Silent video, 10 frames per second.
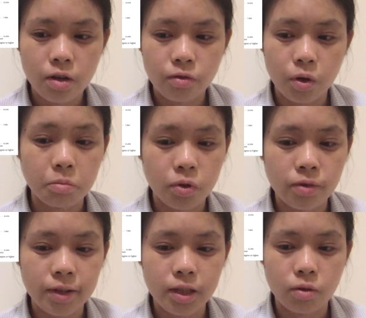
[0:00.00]
for
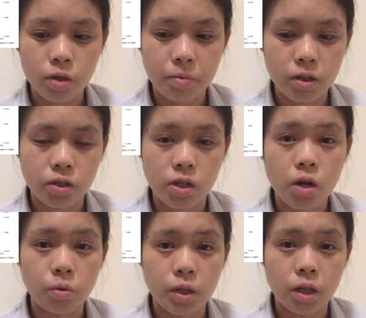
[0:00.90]
improving their response to not
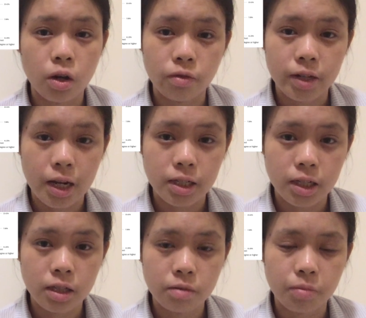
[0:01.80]
only
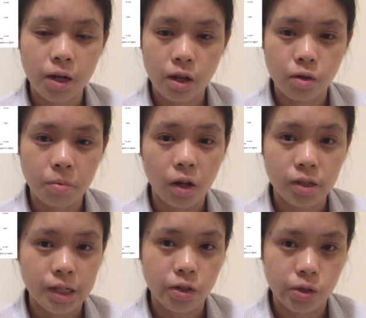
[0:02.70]
COVID-19, but other
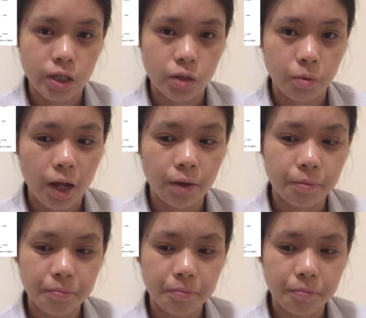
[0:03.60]
policy issues as well.